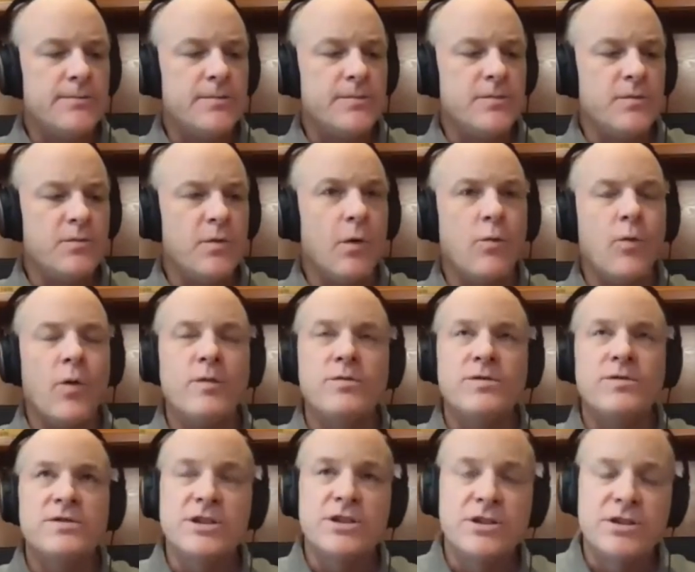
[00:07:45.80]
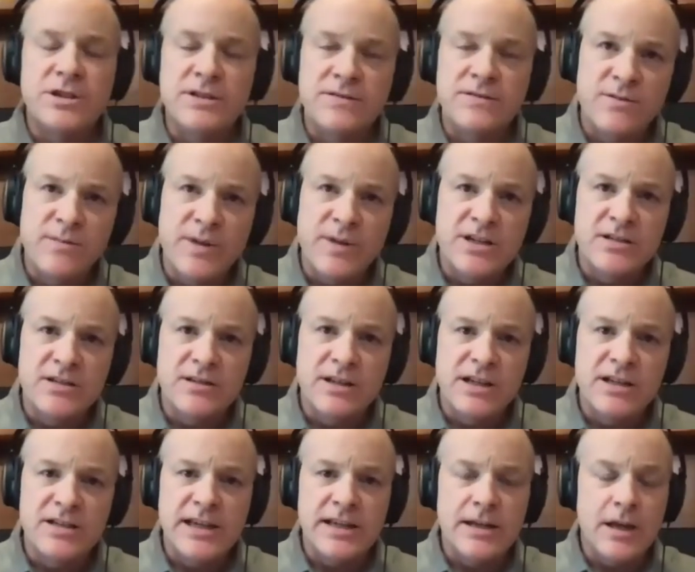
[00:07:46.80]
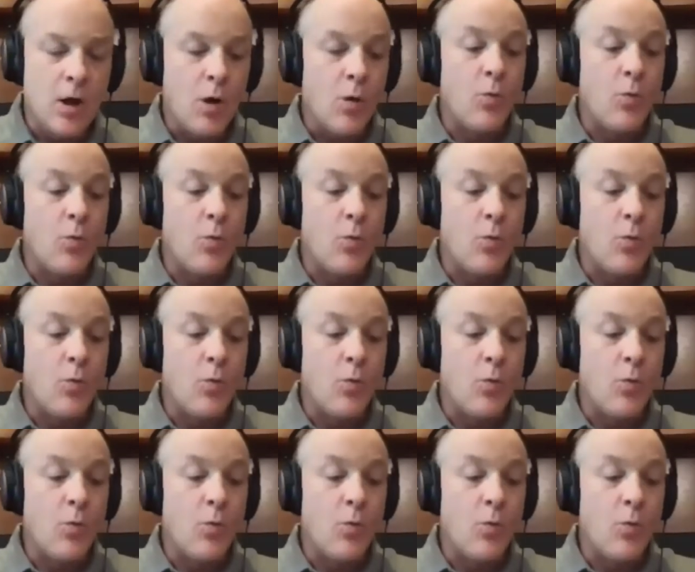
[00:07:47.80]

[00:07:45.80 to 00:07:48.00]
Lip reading: what was the good information that he said?